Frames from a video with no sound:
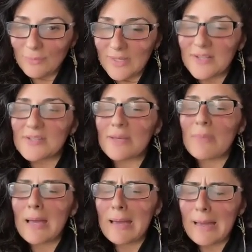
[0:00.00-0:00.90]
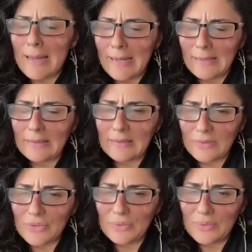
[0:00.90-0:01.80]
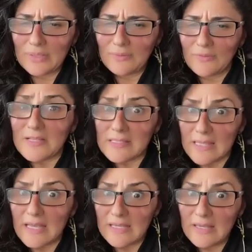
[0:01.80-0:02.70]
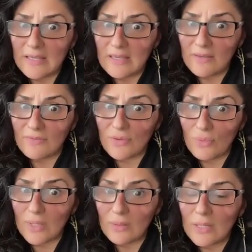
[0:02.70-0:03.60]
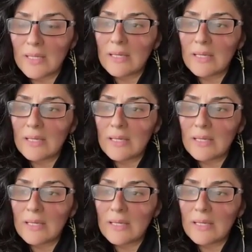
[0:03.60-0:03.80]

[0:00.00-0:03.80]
because I'm highly intuitive, psychic-y, if you will.